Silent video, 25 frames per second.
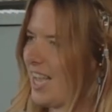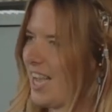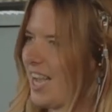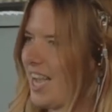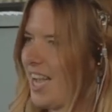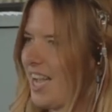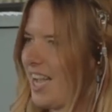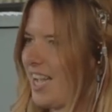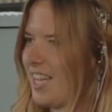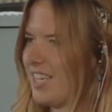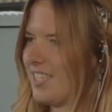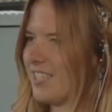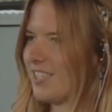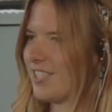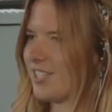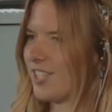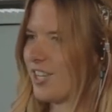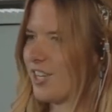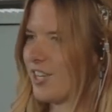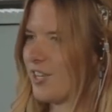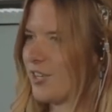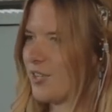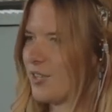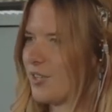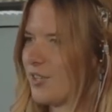And
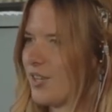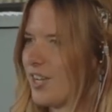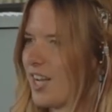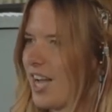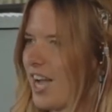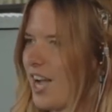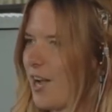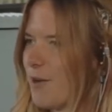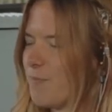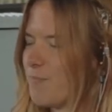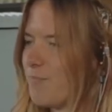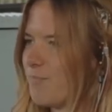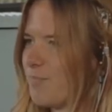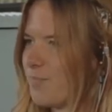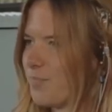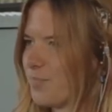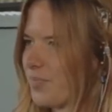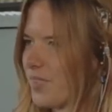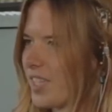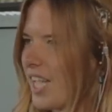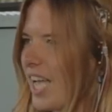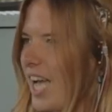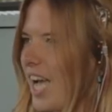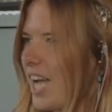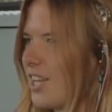so,
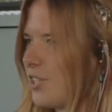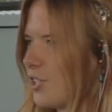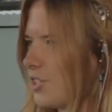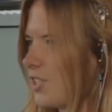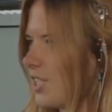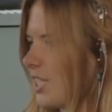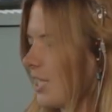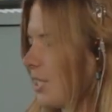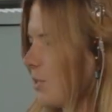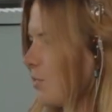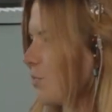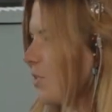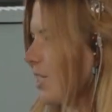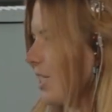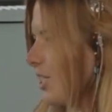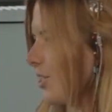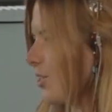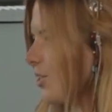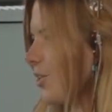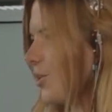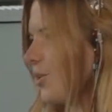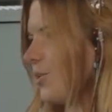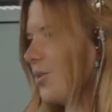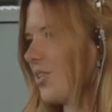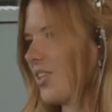I just think it's really
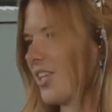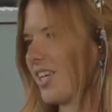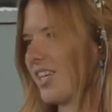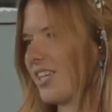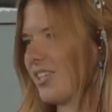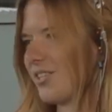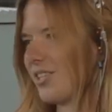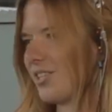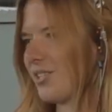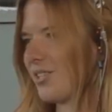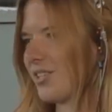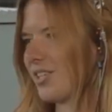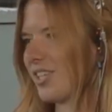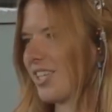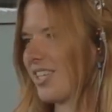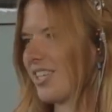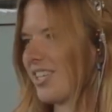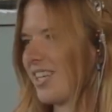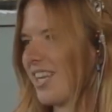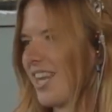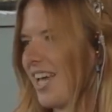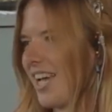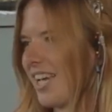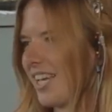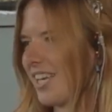cool that you
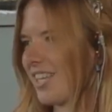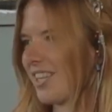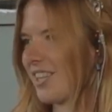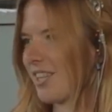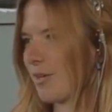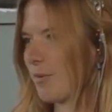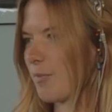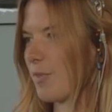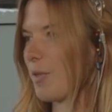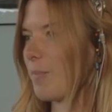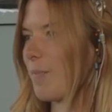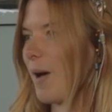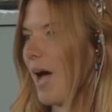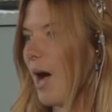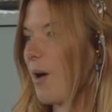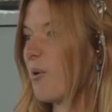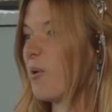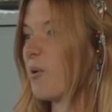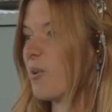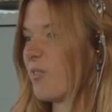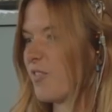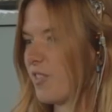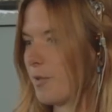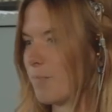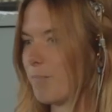can, like, the
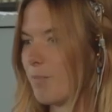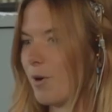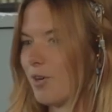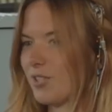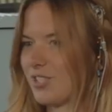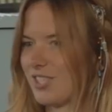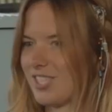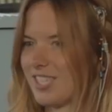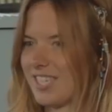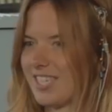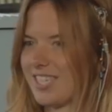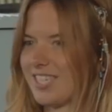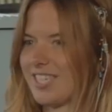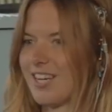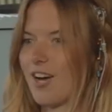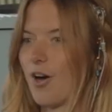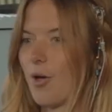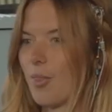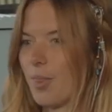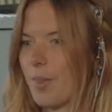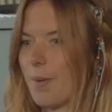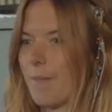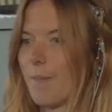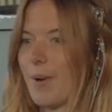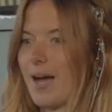power of the body
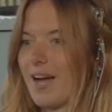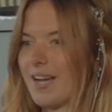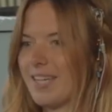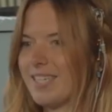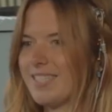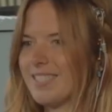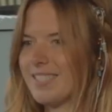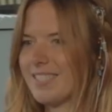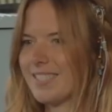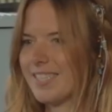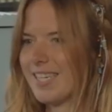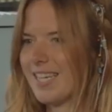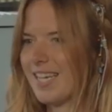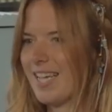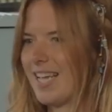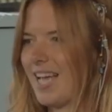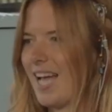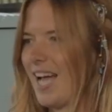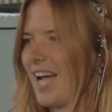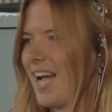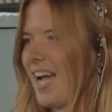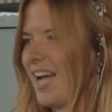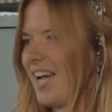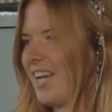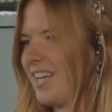on the mind.
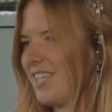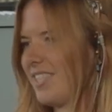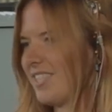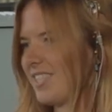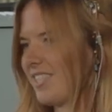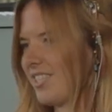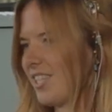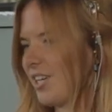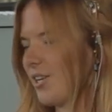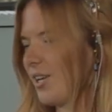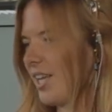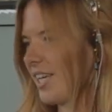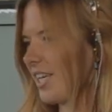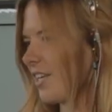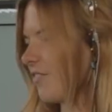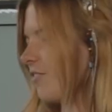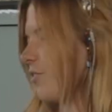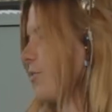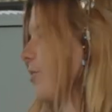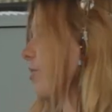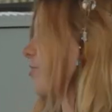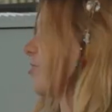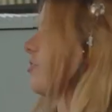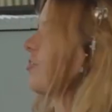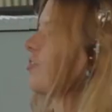And so, like,
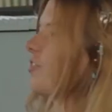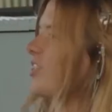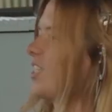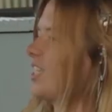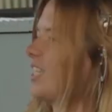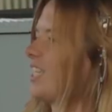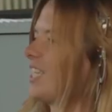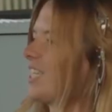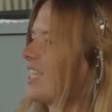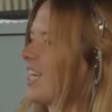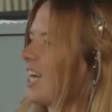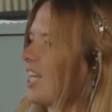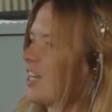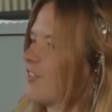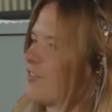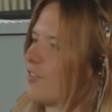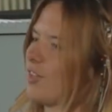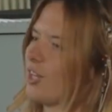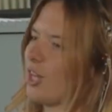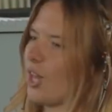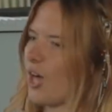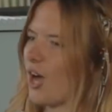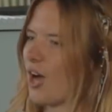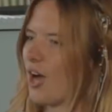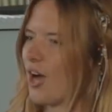if you're ever feeling kind of
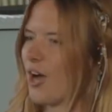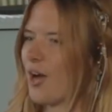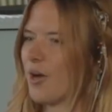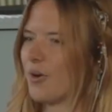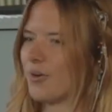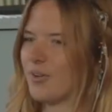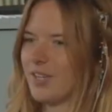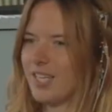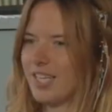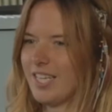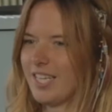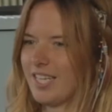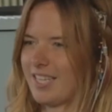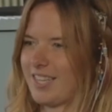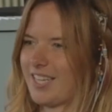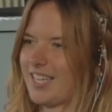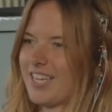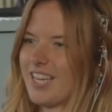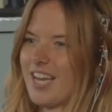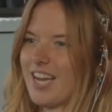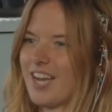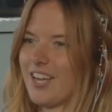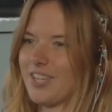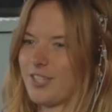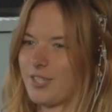low,
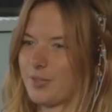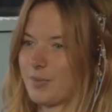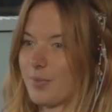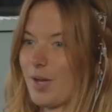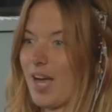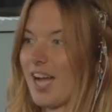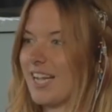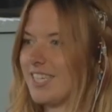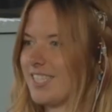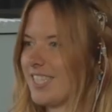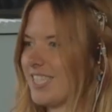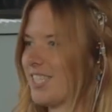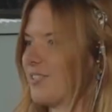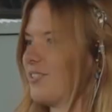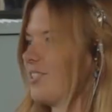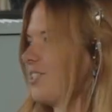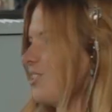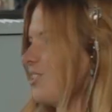then her idea